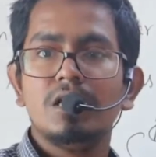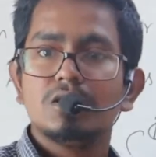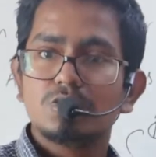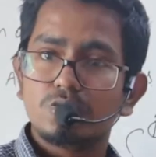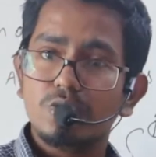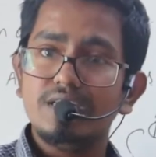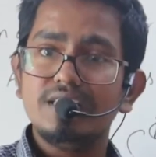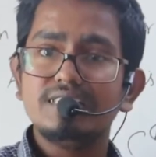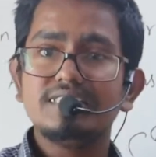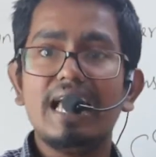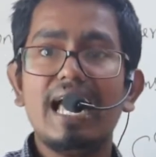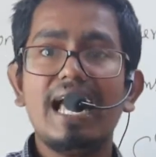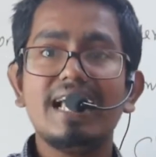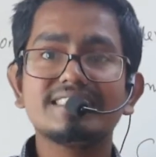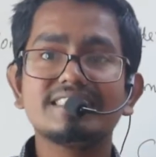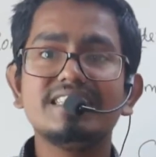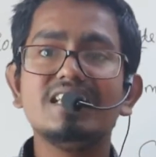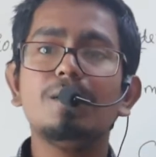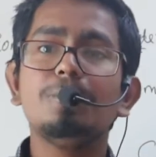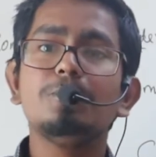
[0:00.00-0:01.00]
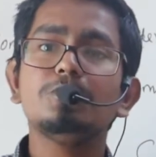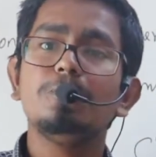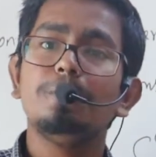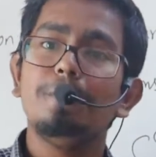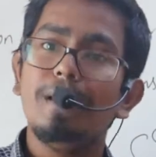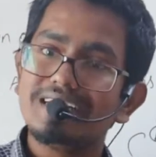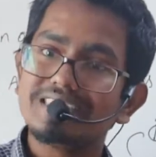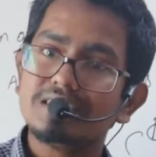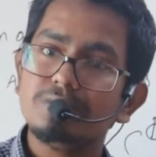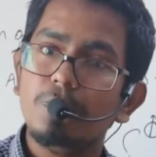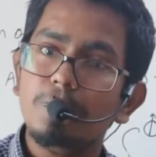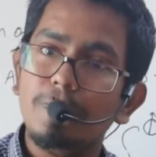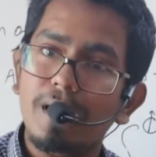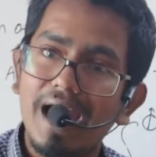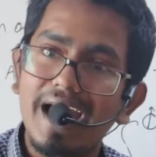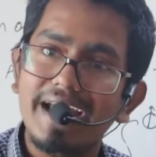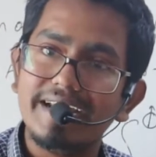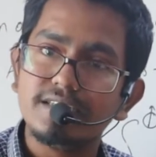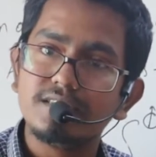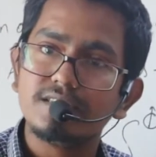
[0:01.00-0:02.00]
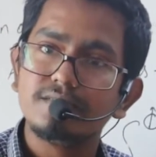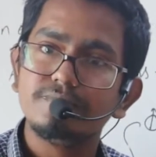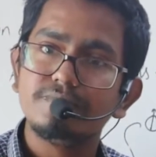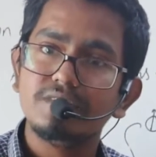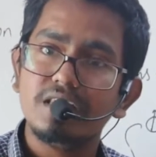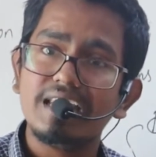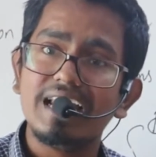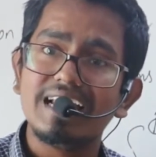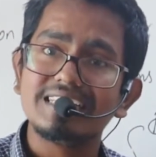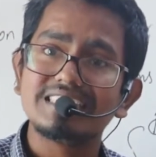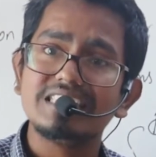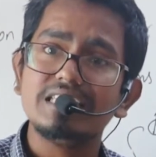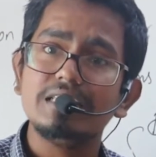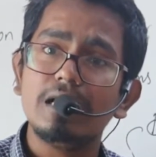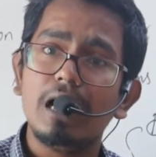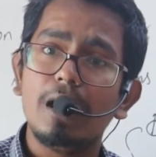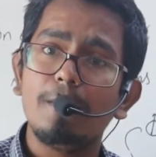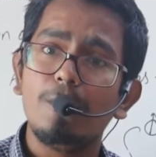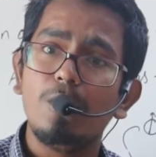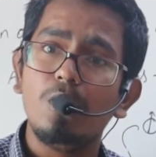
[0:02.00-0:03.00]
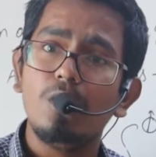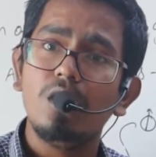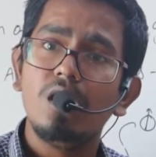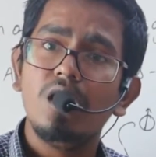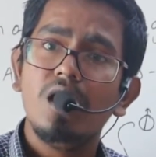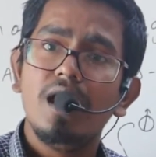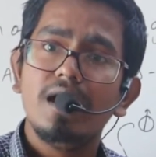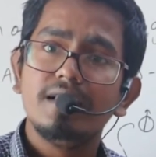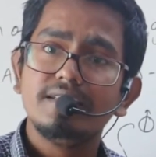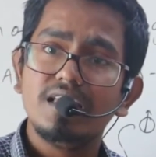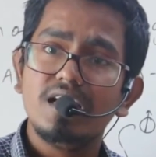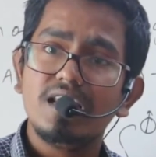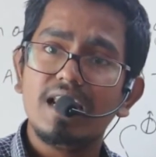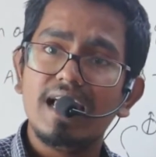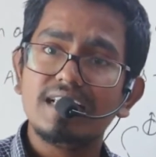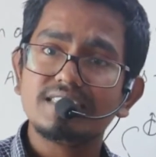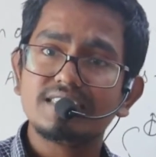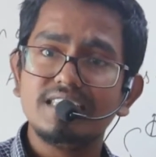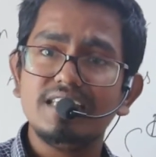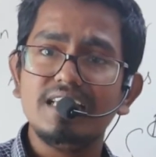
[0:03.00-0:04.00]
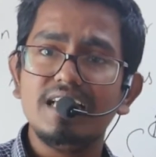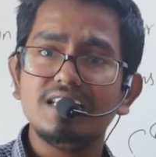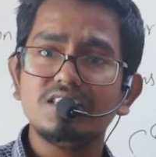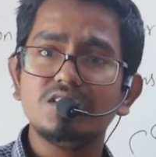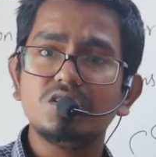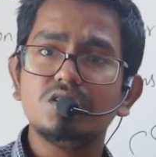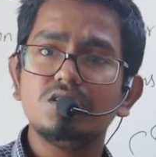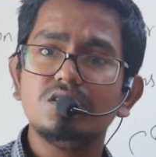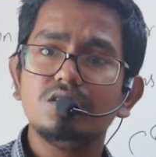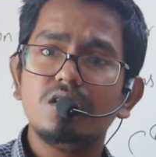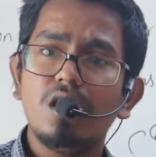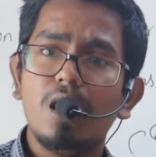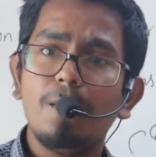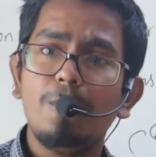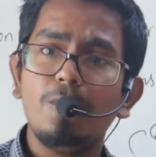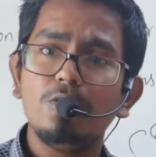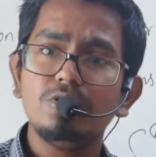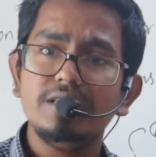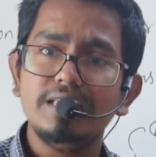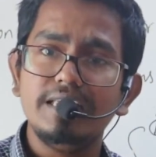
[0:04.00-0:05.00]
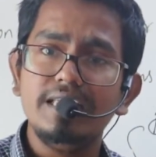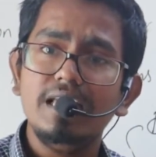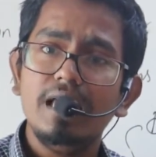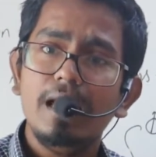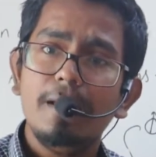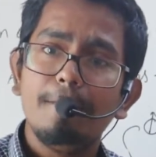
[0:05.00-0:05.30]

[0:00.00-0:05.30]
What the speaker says: So it is asking about the maximum height. They are asking us about the